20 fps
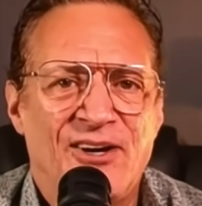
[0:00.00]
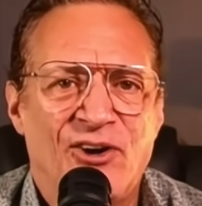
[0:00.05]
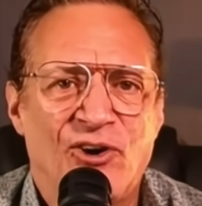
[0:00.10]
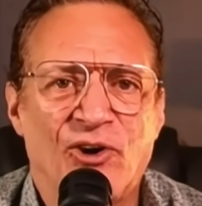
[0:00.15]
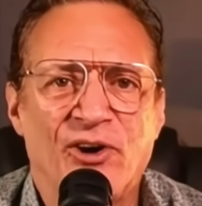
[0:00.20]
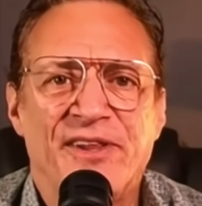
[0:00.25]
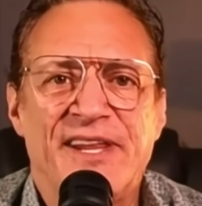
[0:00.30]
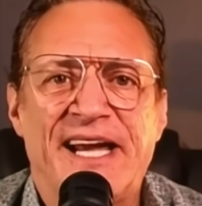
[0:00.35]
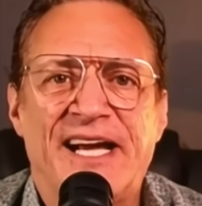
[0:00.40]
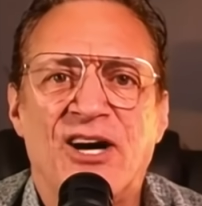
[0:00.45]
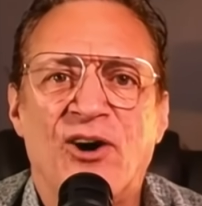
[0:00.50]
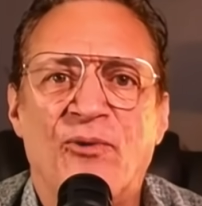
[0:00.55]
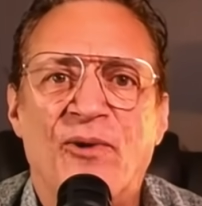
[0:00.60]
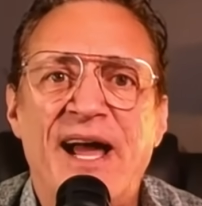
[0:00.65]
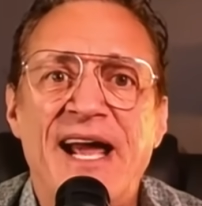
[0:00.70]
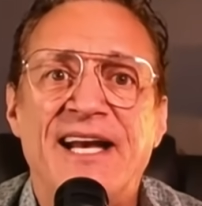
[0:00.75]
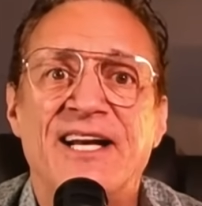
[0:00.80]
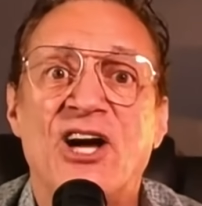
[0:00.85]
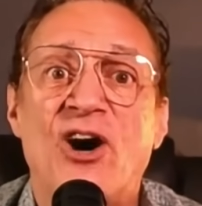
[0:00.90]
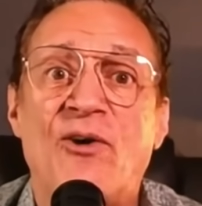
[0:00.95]
or they go,
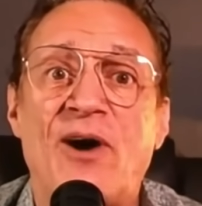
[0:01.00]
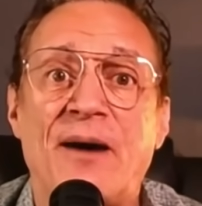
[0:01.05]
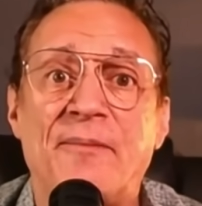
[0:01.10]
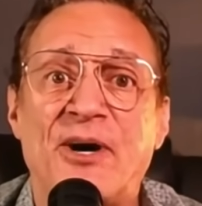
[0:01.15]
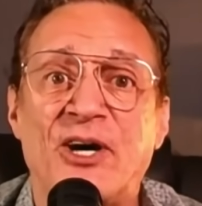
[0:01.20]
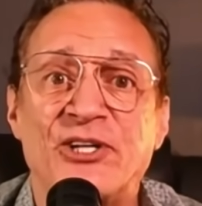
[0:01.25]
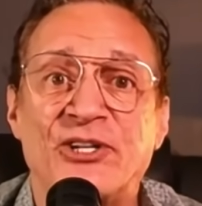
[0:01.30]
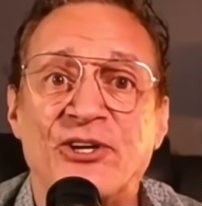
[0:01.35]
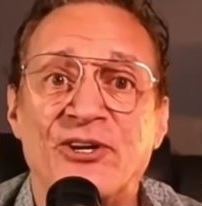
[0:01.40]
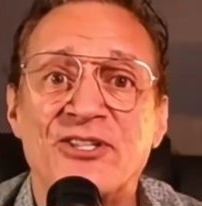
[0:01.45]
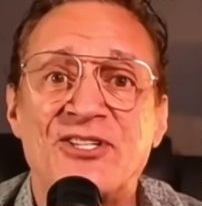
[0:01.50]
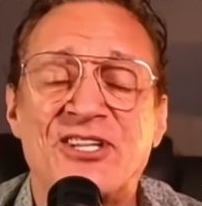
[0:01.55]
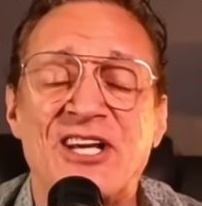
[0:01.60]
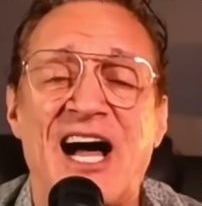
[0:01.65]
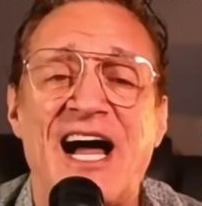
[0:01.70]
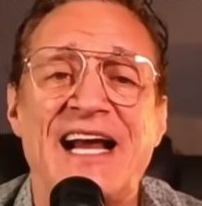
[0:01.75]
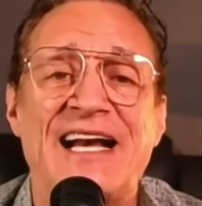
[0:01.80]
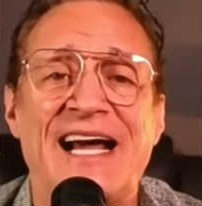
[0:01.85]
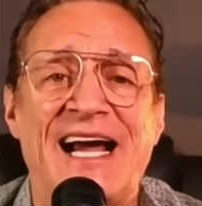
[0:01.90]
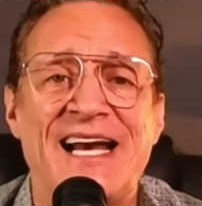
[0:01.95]
wait, no, I'm on your
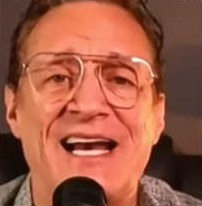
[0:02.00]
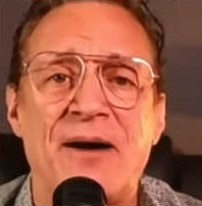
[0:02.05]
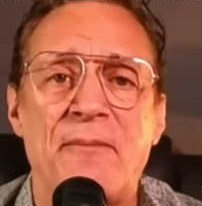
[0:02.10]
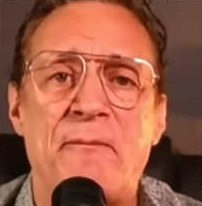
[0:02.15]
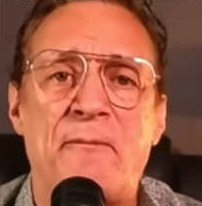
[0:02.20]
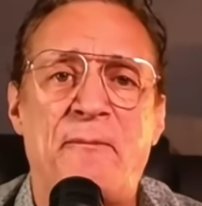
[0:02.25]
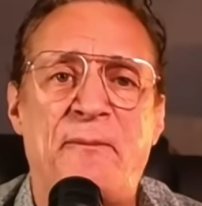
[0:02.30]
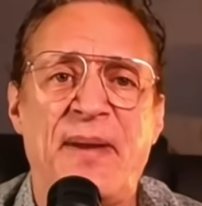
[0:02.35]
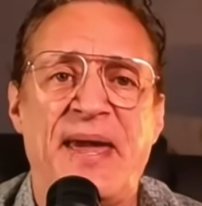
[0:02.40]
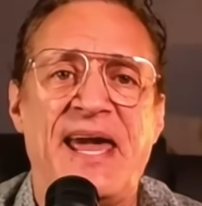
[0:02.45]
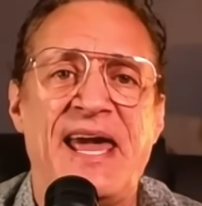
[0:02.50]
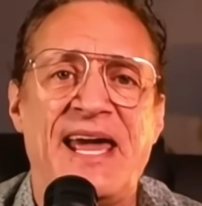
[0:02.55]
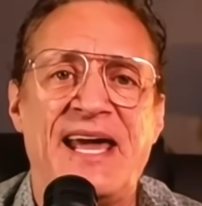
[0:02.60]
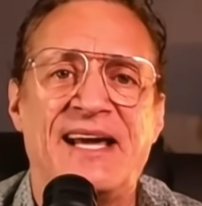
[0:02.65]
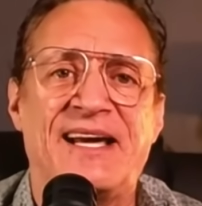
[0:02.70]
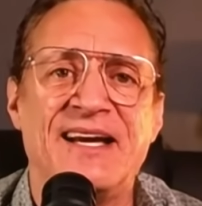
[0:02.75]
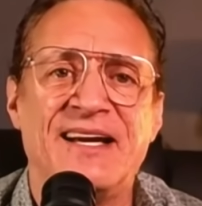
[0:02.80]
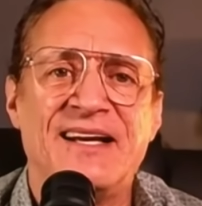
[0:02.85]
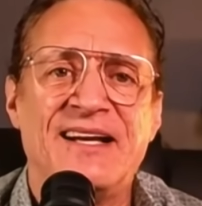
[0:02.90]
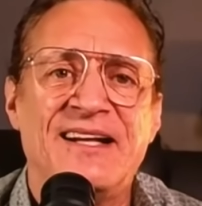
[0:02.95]
side, and a
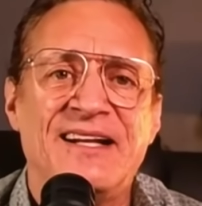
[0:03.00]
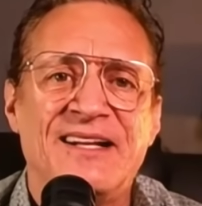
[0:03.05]
big